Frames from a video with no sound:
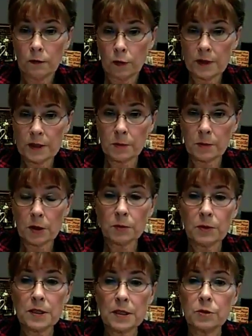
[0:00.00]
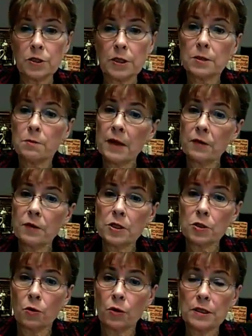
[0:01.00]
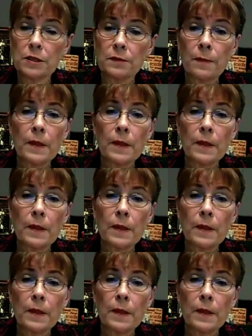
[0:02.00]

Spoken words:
this multiple subjects methods course.